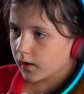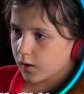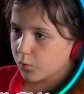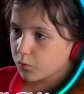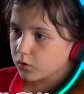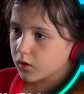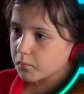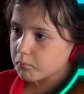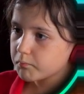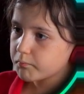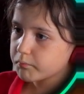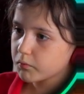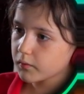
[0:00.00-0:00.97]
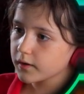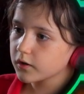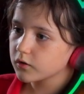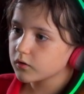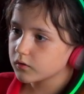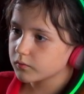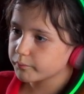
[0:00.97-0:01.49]
I will a
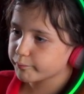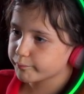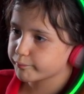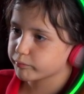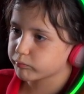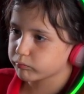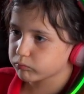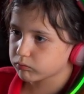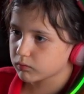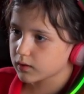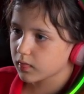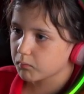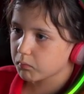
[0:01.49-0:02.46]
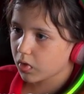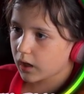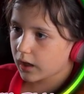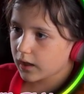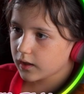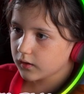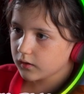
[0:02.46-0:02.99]
brittle,
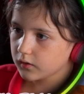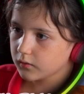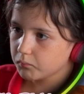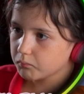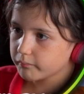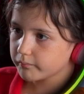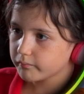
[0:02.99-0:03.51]
blow.